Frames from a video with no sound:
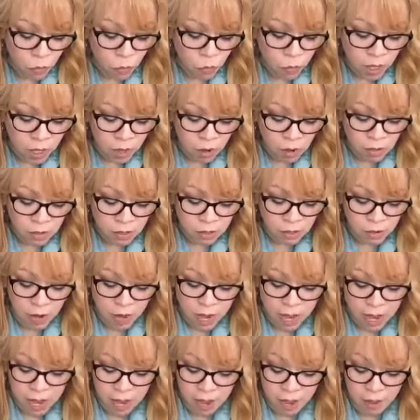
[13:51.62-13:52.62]
we also
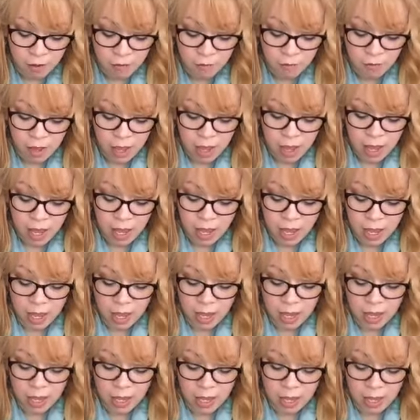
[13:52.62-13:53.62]
have
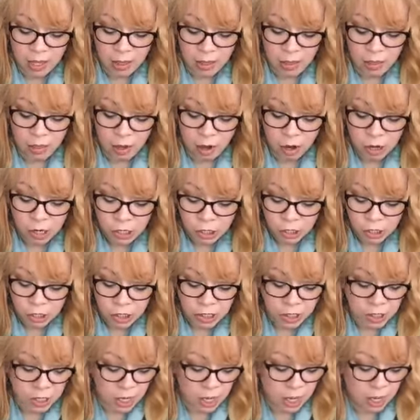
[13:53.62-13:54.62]
a larger
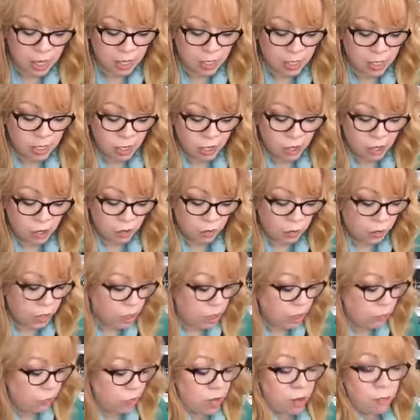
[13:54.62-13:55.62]
size,
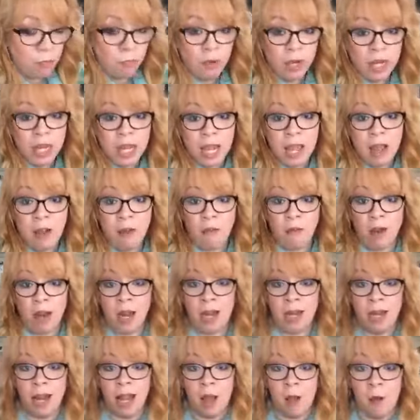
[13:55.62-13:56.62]
which is what I'm bringing out
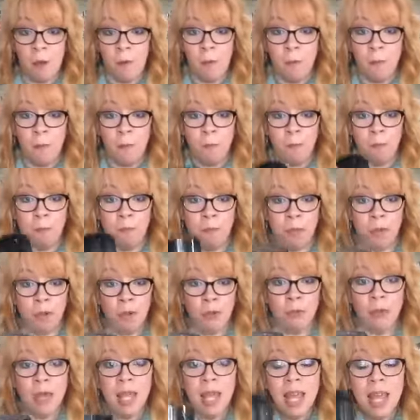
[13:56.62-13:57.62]
right now.
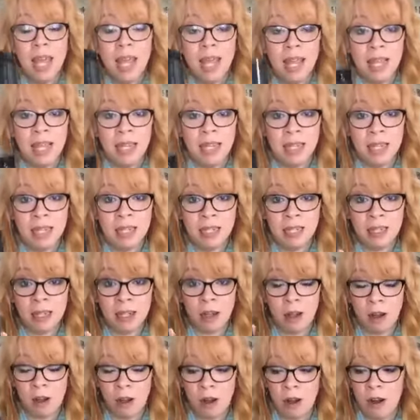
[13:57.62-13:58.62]
Boom. It
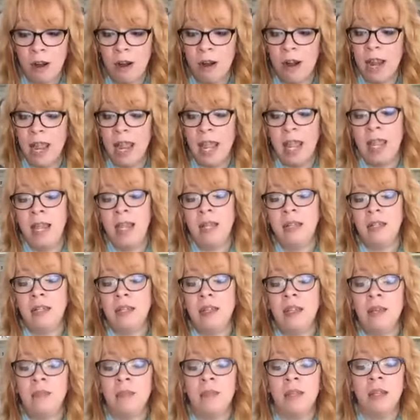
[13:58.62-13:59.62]
is our
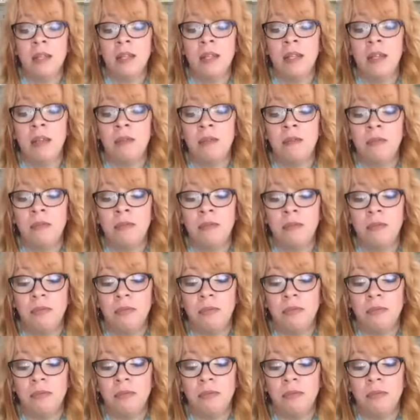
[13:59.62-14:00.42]
8, I believe.